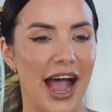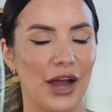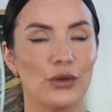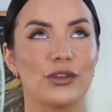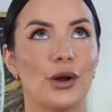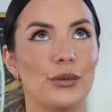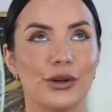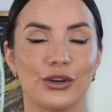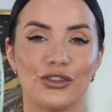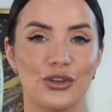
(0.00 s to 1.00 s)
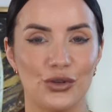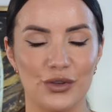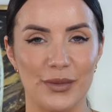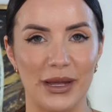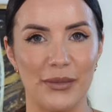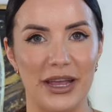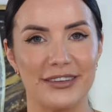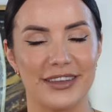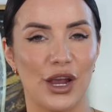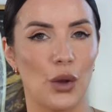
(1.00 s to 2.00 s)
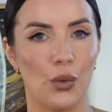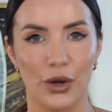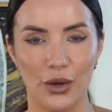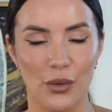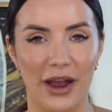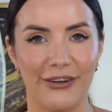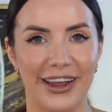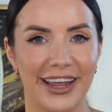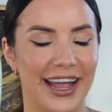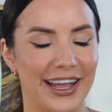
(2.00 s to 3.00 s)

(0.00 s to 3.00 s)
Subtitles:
and I was like, oh my gosh, you smell amazing, what are you wearing?